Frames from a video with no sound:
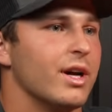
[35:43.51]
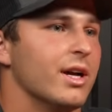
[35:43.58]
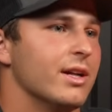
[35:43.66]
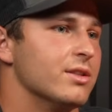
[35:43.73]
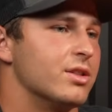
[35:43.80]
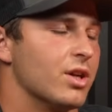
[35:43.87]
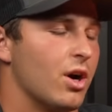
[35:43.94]

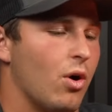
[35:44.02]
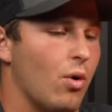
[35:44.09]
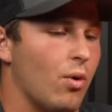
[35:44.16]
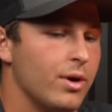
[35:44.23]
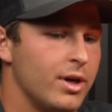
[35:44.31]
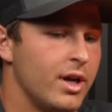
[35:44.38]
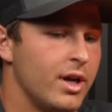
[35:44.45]
And
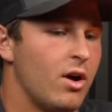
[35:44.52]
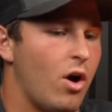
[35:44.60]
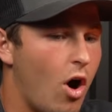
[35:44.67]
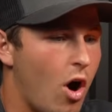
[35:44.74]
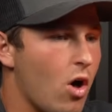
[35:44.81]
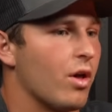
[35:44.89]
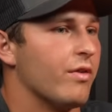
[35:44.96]
so
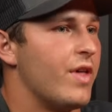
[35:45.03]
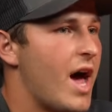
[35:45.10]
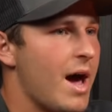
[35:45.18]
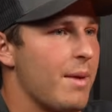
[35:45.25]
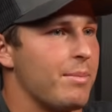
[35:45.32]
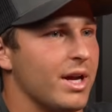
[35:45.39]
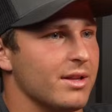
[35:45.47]
all of
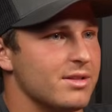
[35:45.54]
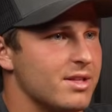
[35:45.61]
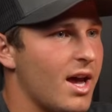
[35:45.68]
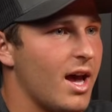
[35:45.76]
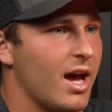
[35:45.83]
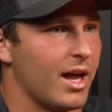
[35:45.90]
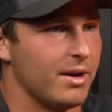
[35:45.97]
that being
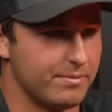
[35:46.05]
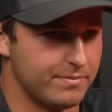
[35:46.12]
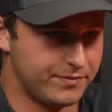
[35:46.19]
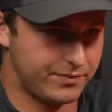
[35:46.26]
said,